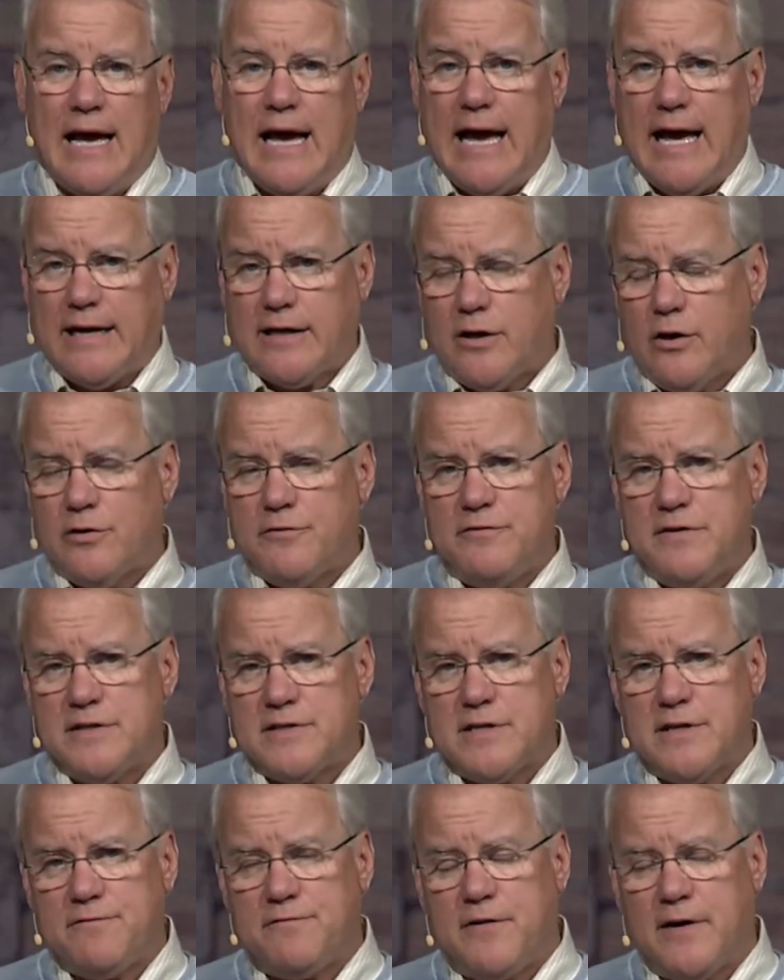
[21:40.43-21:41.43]
I'd go to
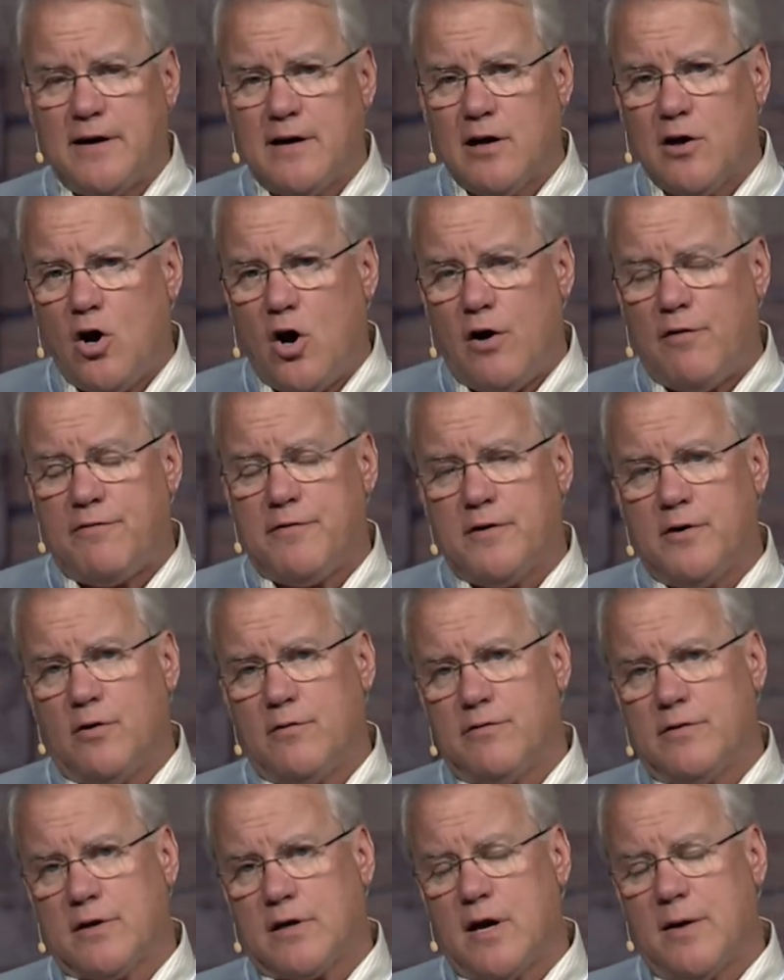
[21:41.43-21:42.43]
visit him fairly often
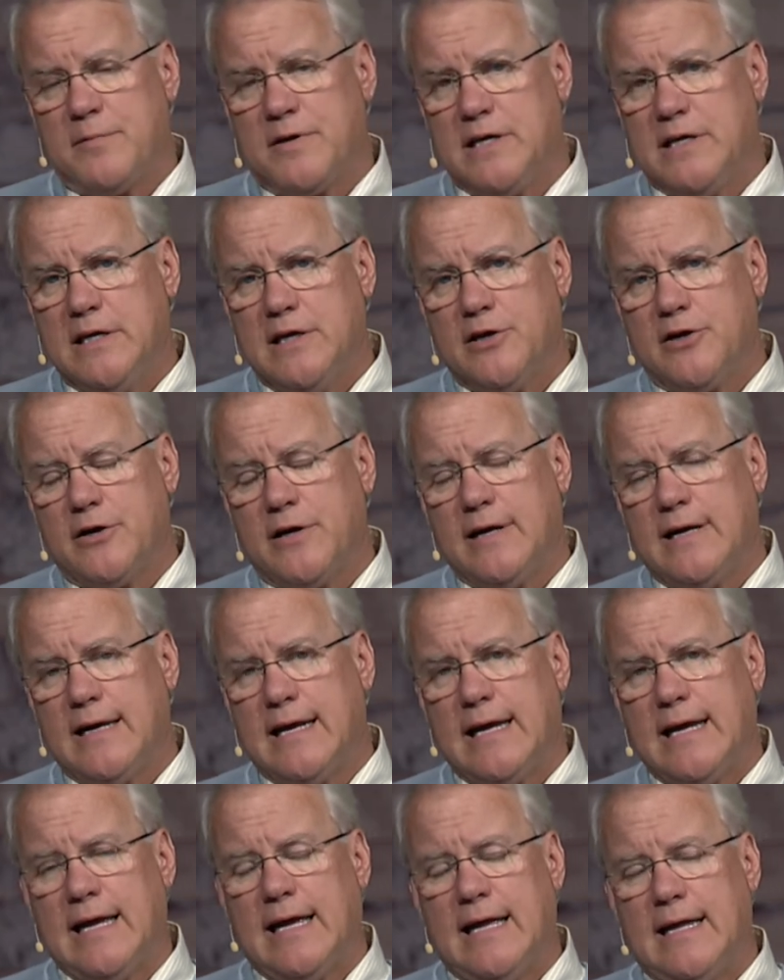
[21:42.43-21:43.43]
over the coming year.
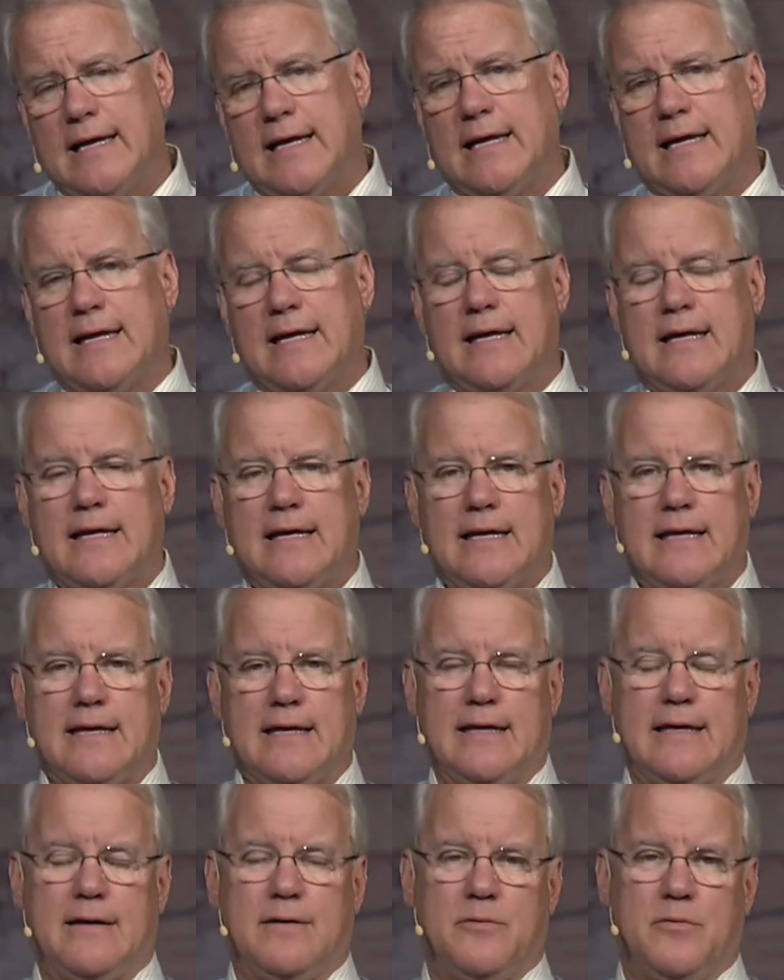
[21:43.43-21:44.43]
And
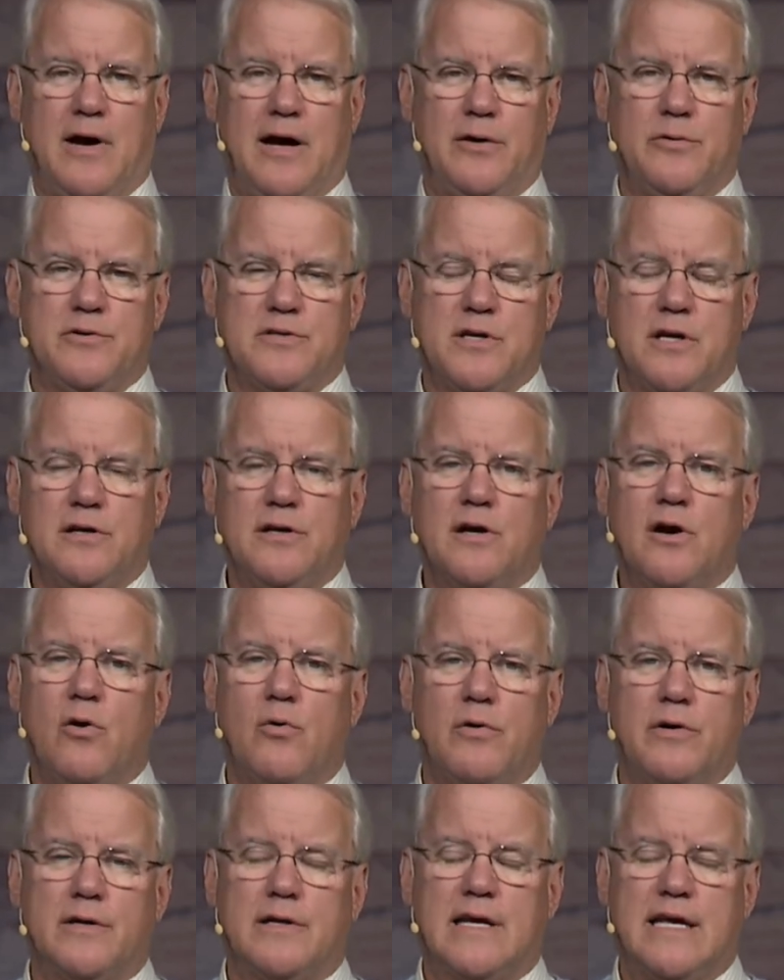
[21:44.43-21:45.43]
while he was
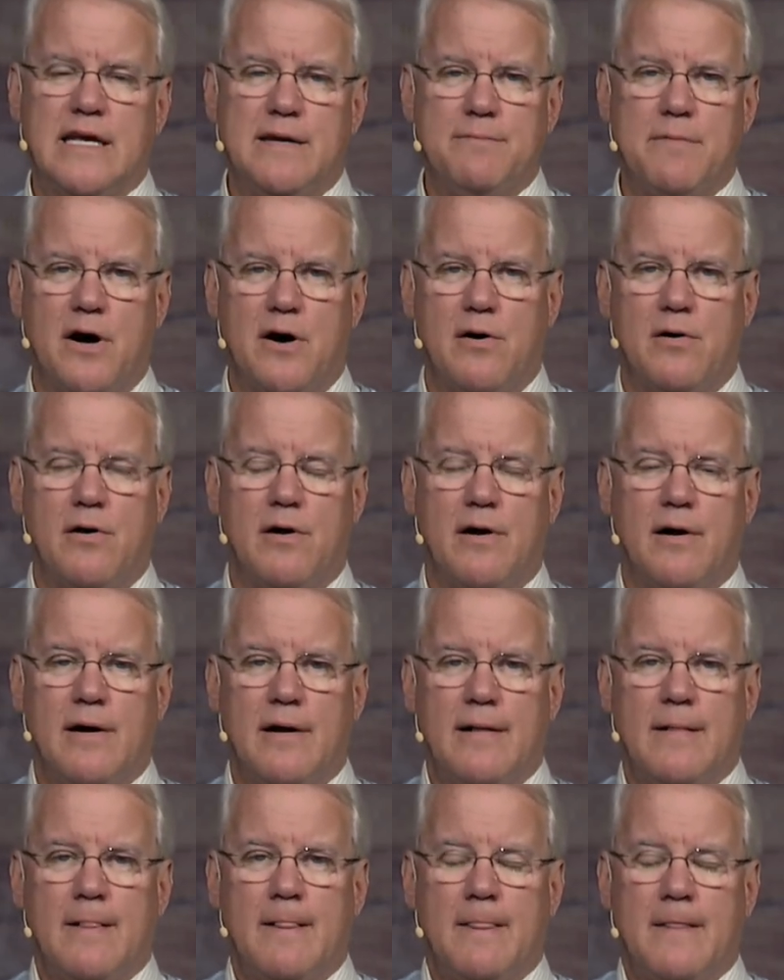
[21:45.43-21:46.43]
undergoing chemo,
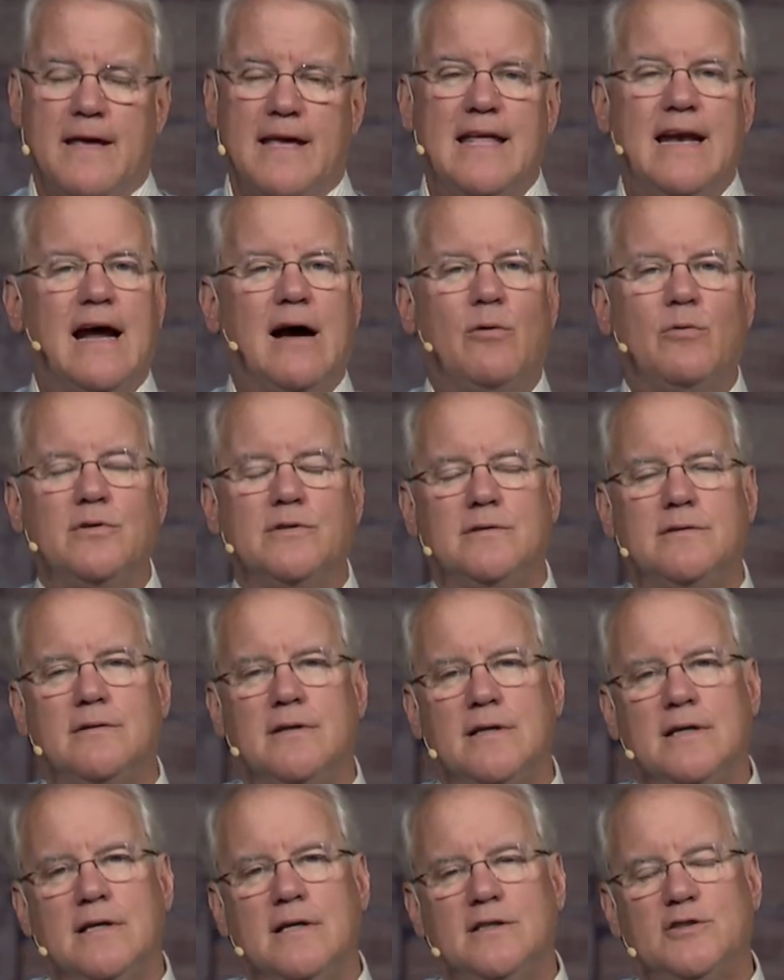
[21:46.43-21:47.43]
he and I would
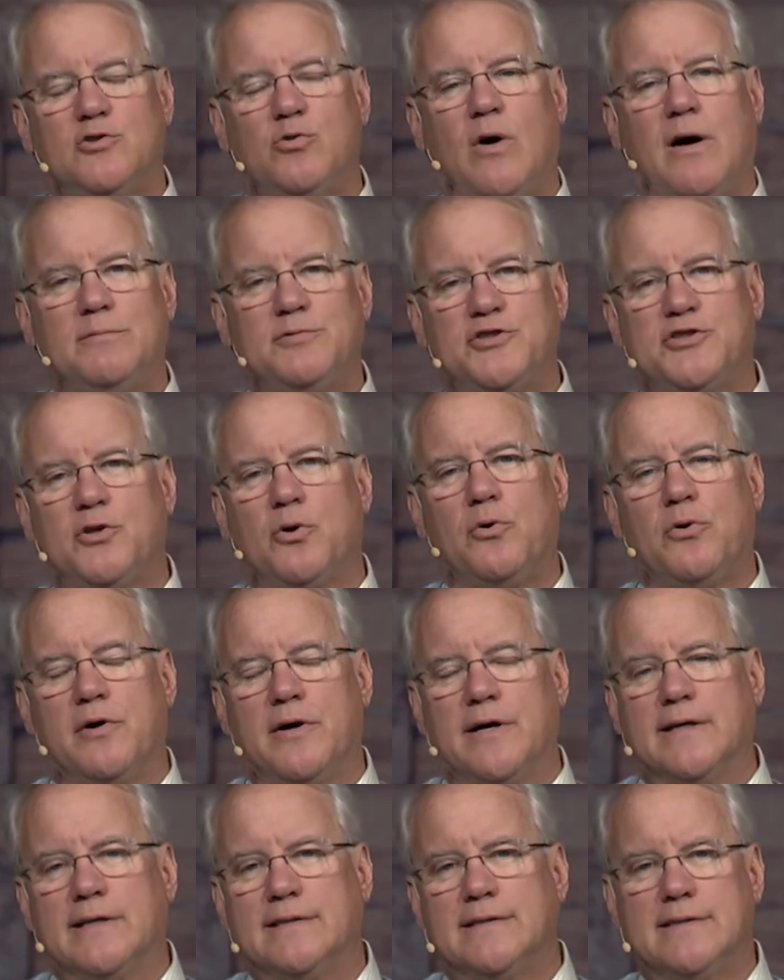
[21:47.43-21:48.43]
swap
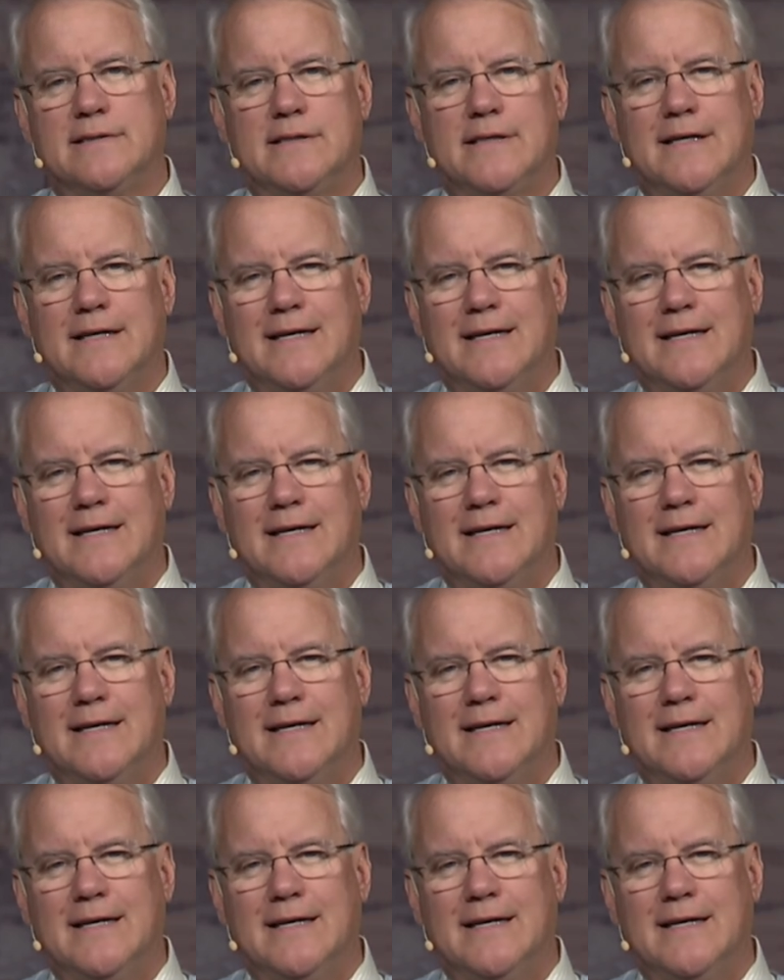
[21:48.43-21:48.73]
stories.